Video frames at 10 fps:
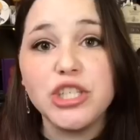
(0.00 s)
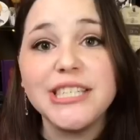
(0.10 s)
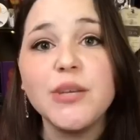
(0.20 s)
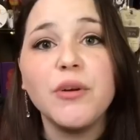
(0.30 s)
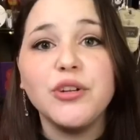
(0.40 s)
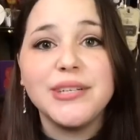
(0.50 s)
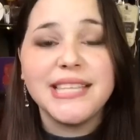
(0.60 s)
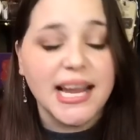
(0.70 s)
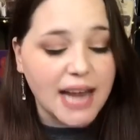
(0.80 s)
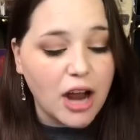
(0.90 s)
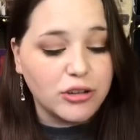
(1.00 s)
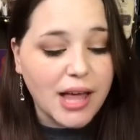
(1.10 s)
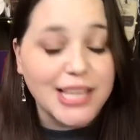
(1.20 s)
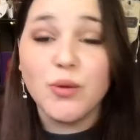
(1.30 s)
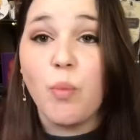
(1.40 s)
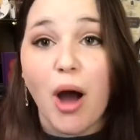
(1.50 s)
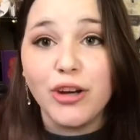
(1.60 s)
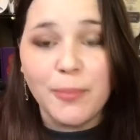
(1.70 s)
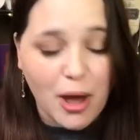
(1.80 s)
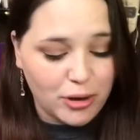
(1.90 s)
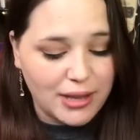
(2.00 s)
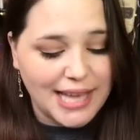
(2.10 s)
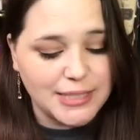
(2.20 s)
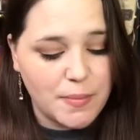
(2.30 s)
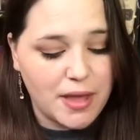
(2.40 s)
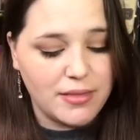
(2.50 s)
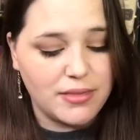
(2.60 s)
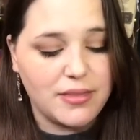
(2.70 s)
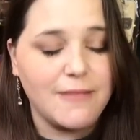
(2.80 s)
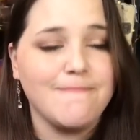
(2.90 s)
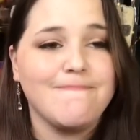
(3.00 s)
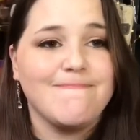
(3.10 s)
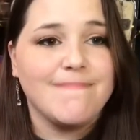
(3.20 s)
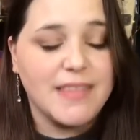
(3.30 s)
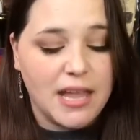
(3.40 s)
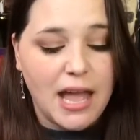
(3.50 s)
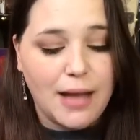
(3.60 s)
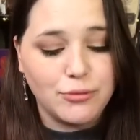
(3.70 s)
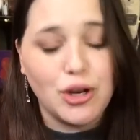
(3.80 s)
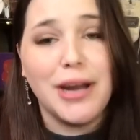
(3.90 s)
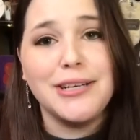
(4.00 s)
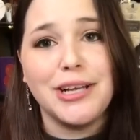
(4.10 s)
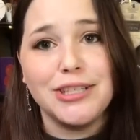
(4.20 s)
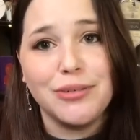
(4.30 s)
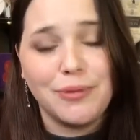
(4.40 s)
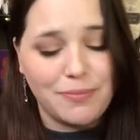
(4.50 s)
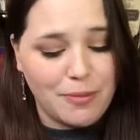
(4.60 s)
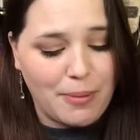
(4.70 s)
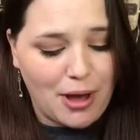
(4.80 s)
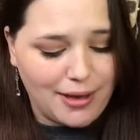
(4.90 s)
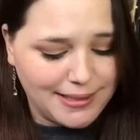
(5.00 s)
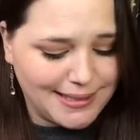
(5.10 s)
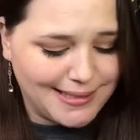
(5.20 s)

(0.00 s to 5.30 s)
She's the one who designed our glass water bottle last month. I'm trying not to rip the box.